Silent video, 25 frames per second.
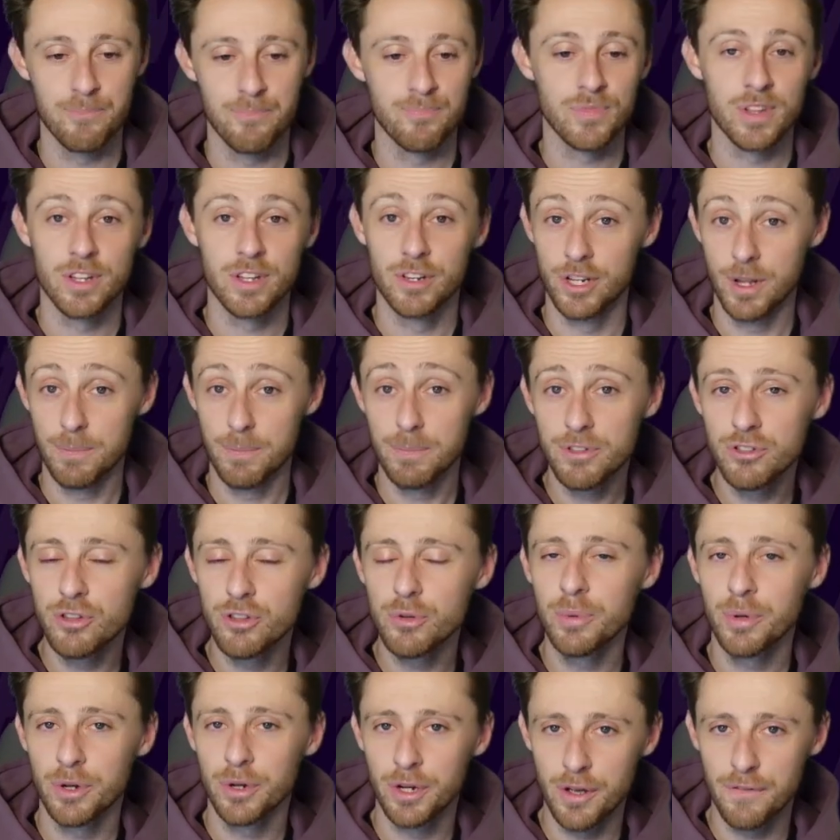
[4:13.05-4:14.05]
Number 2,
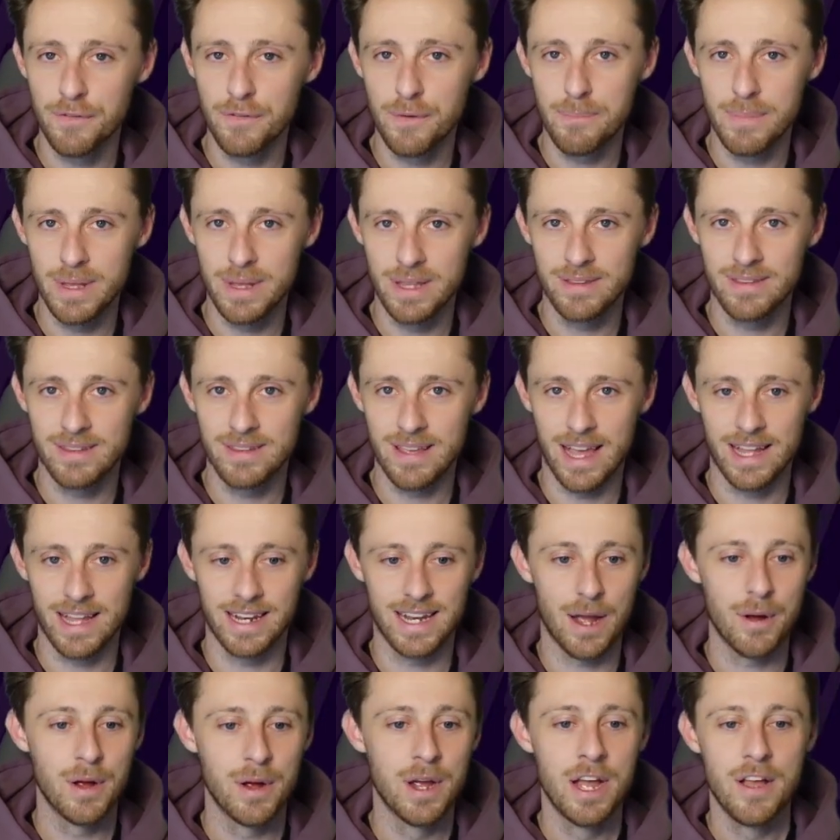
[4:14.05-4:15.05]
I'm going to go for Minter.
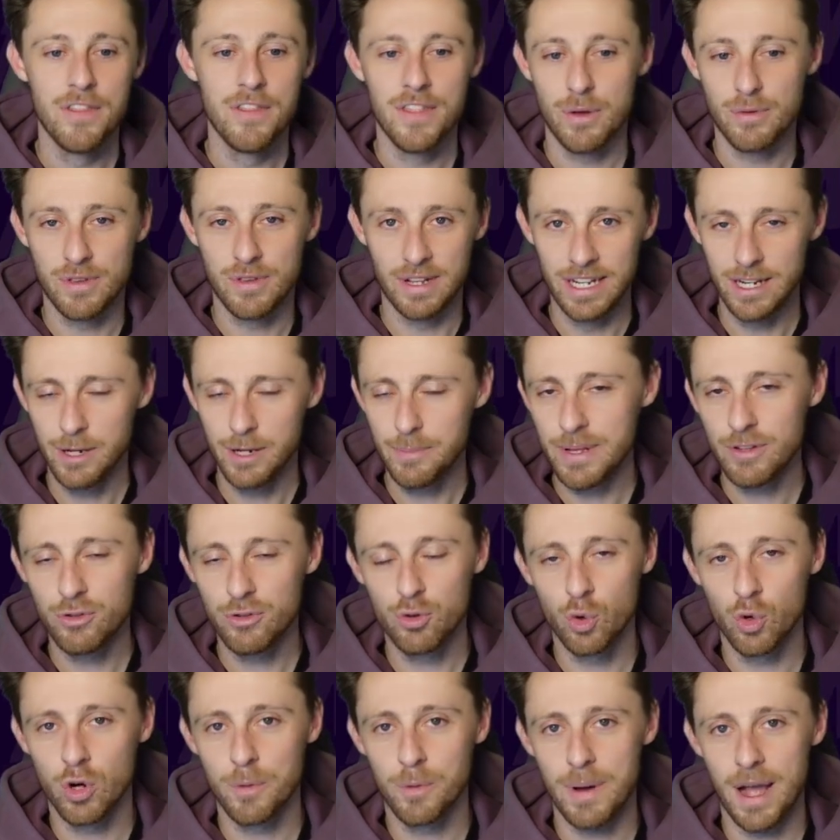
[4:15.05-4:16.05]
Now, there was a little bit of
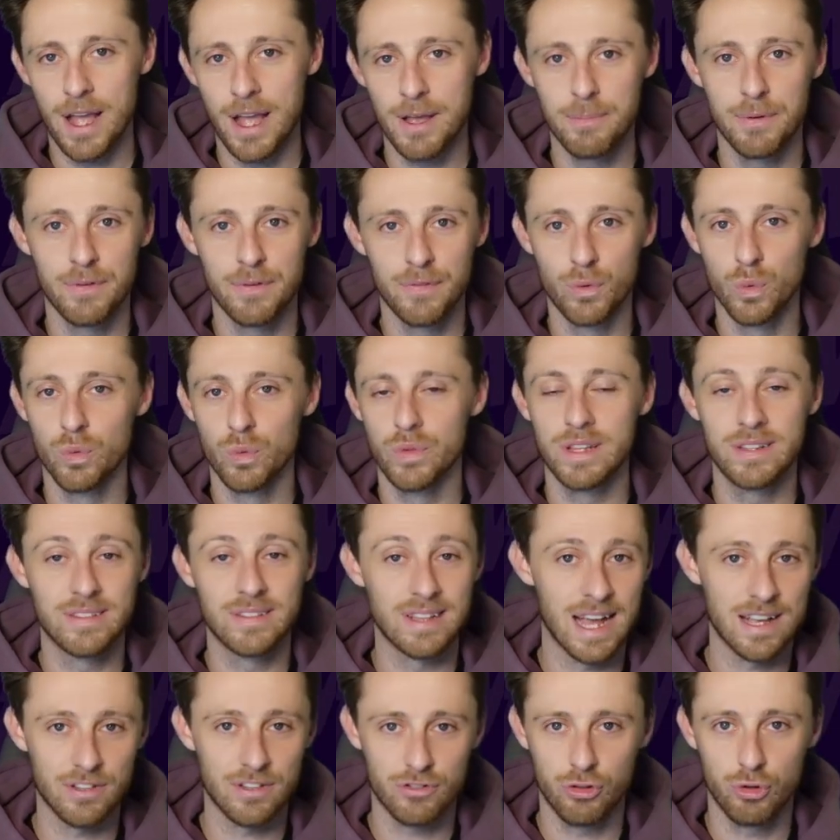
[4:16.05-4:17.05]
talk about him before these
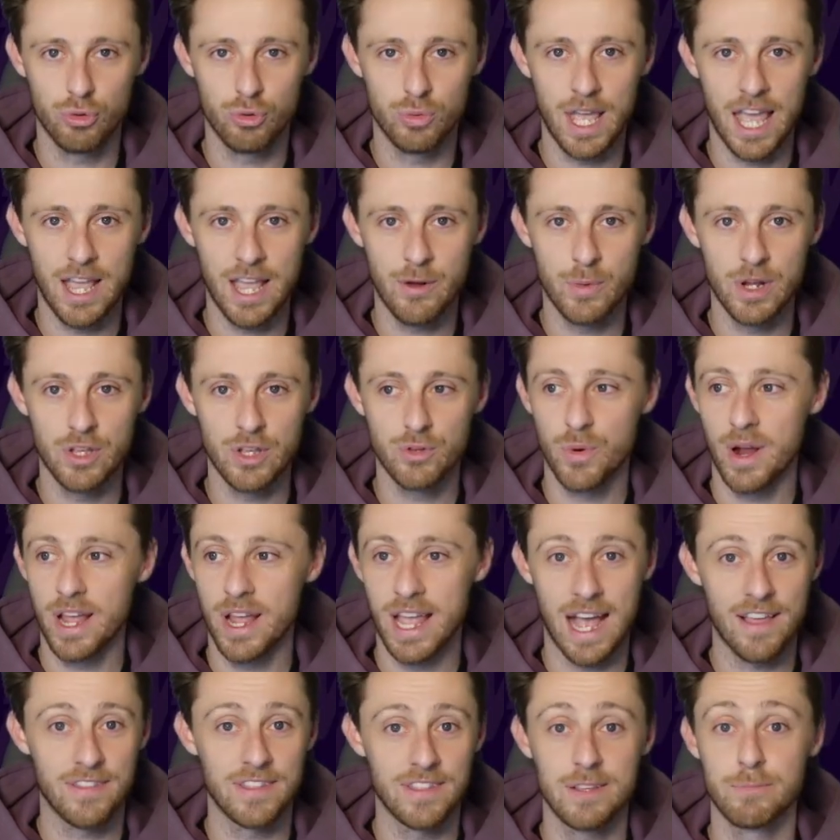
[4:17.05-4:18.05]
last 2 game weeks where he
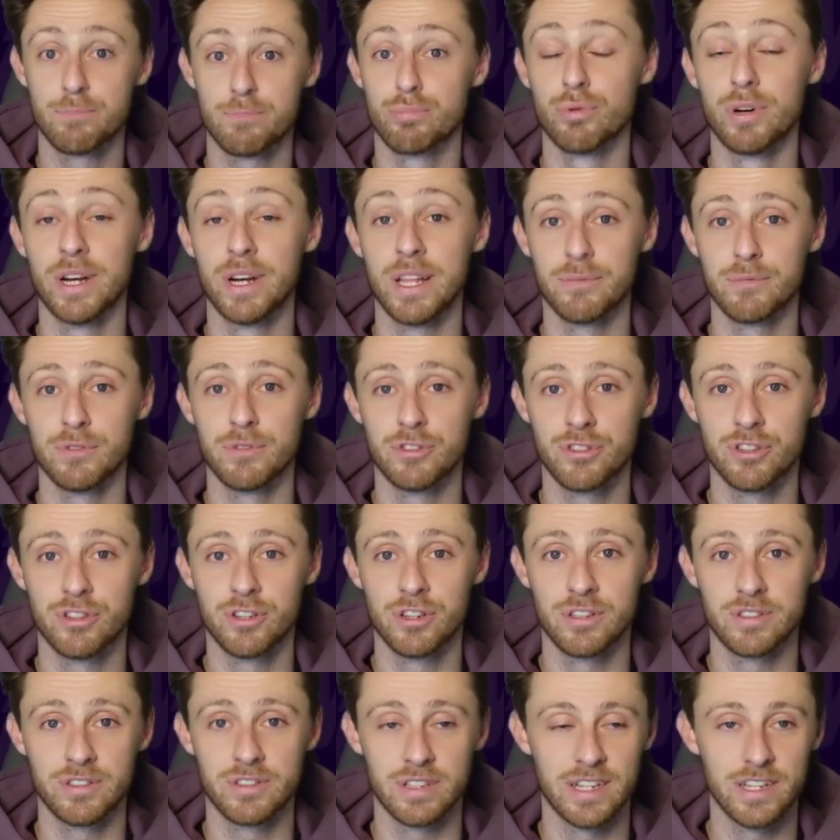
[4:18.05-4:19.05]
had these brilliant
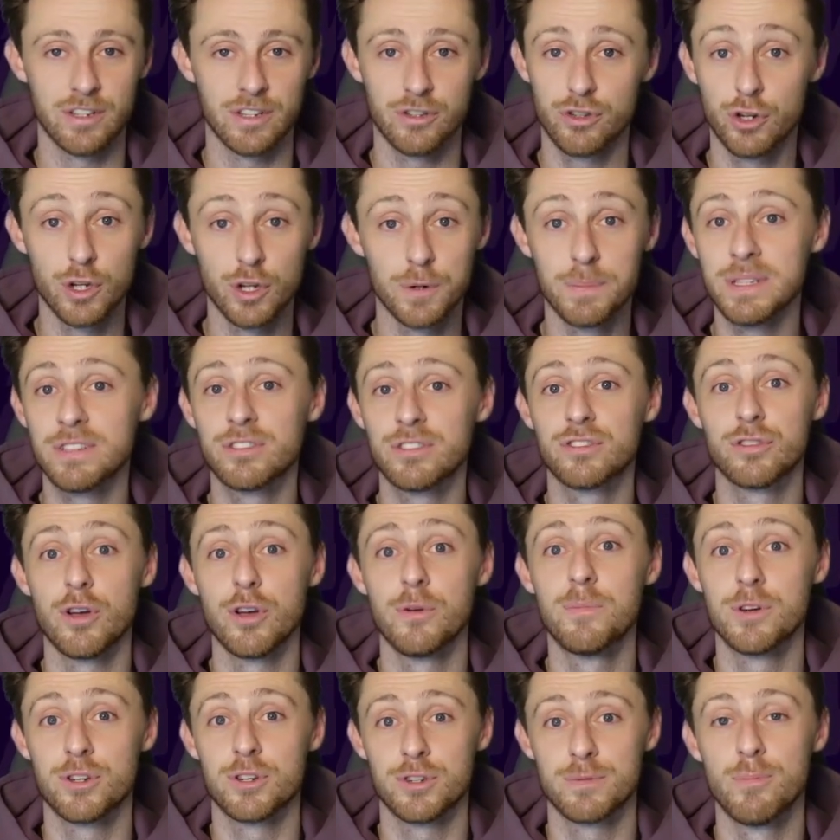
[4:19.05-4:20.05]
returns, and it could have been so
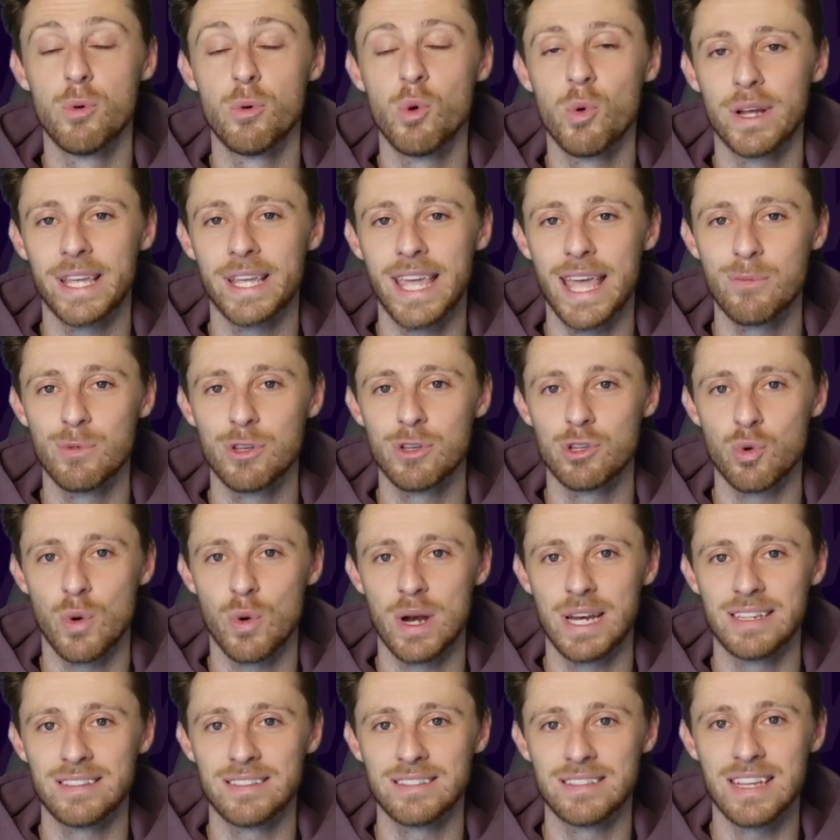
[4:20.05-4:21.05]
much more in game week
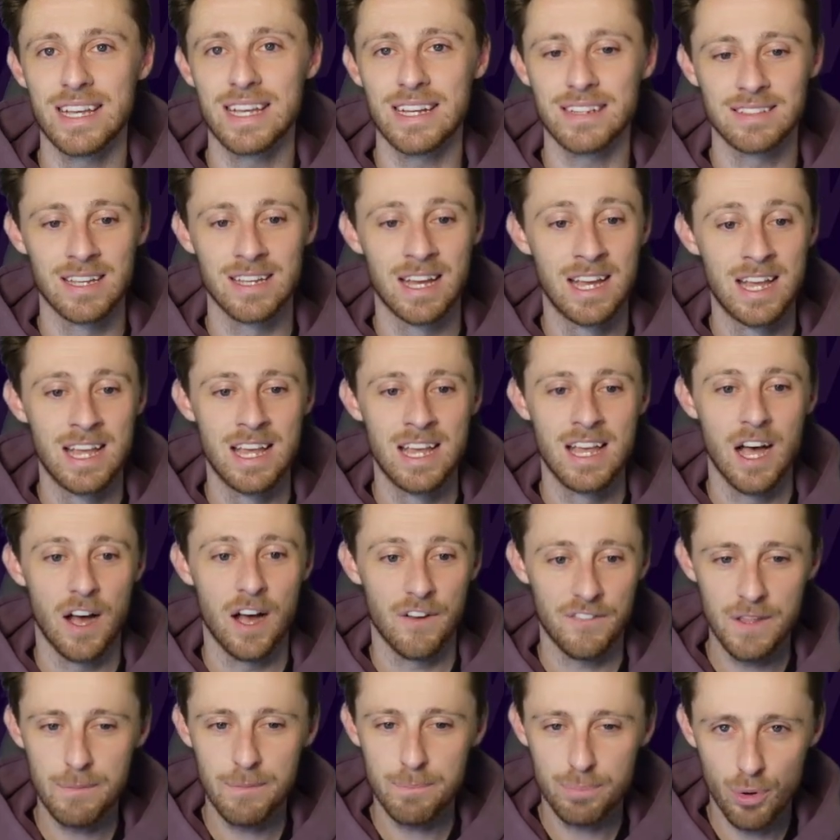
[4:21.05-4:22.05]
26. I
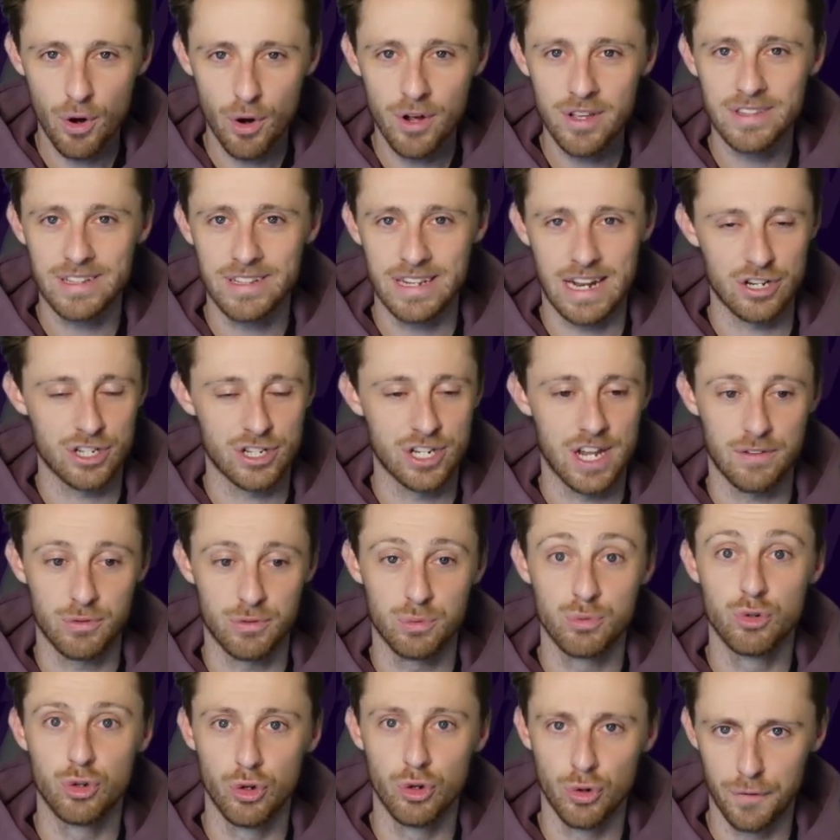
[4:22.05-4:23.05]
think Brighton actually has some
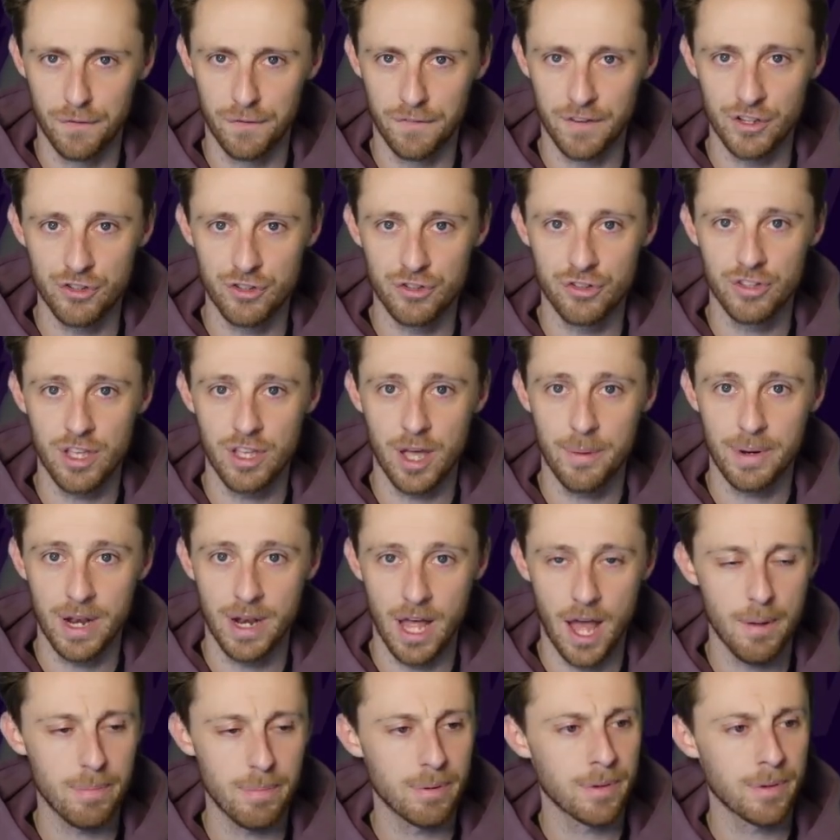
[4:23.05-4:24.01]
good fixtures coming up.